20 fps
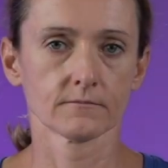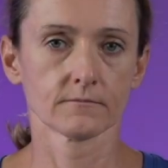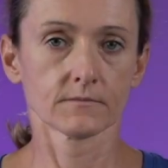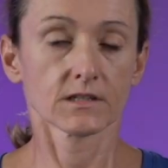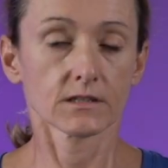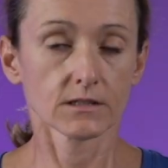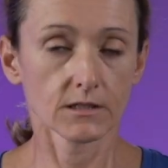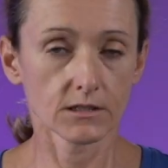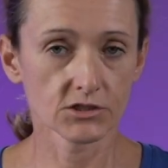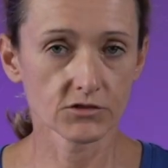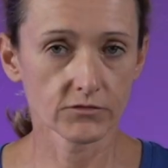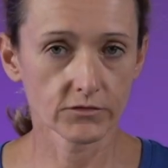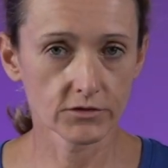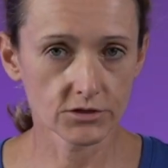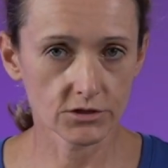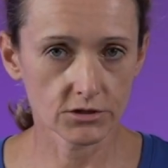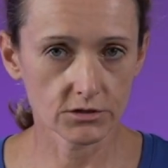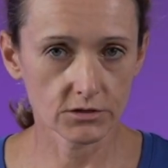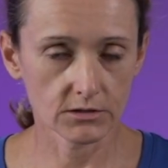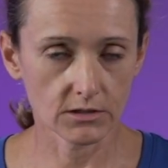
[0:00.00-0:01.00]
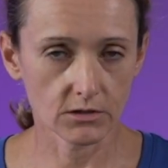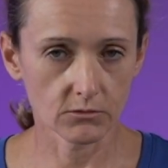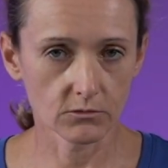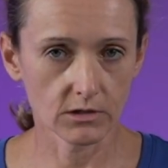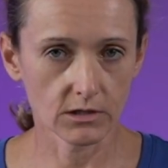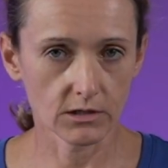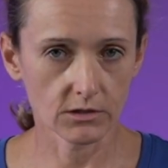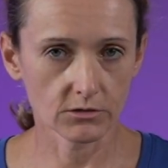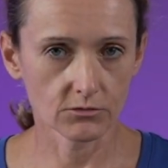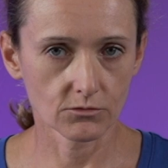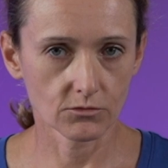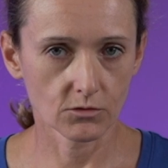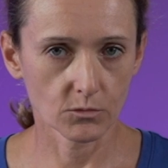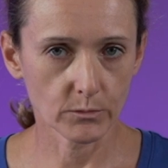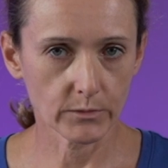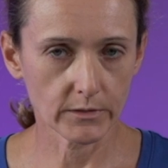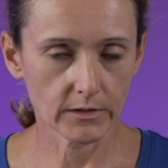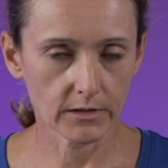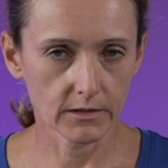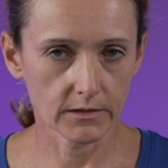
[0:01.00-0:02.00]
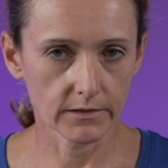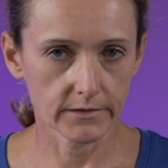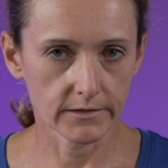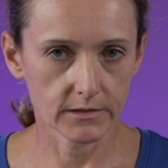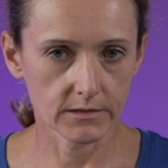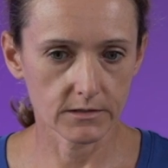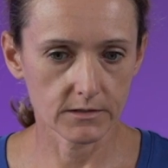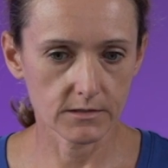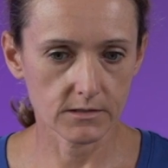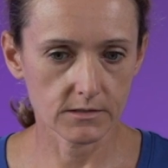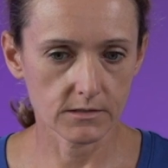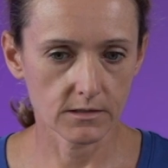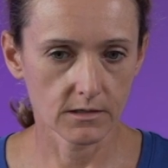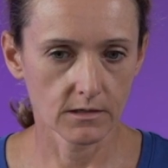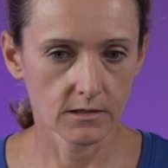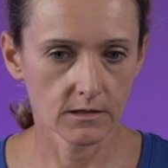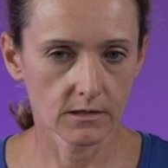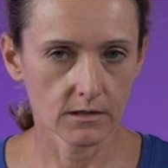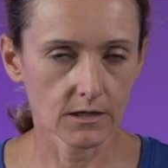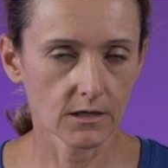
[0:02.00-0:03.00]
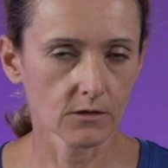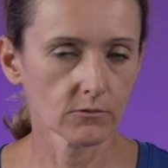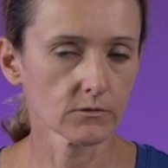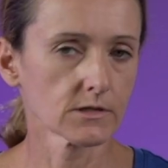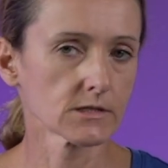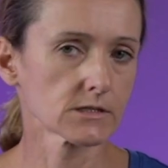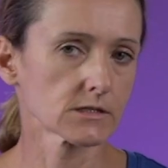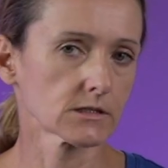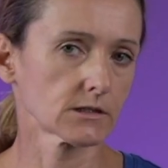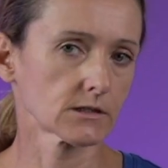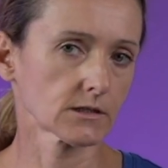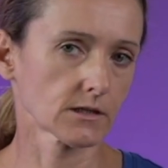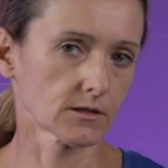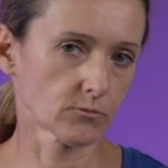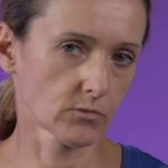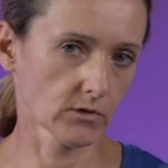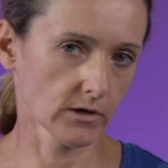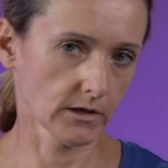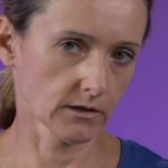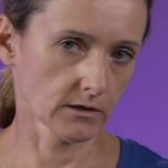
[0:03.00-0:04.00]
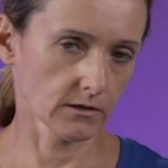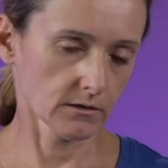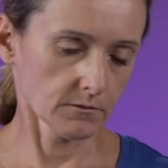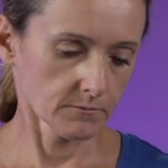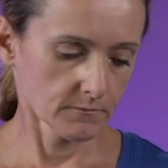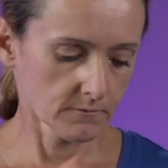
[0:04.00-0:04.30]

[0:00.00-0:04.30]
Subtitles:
The next feature that I would like to compare is how easily it can break.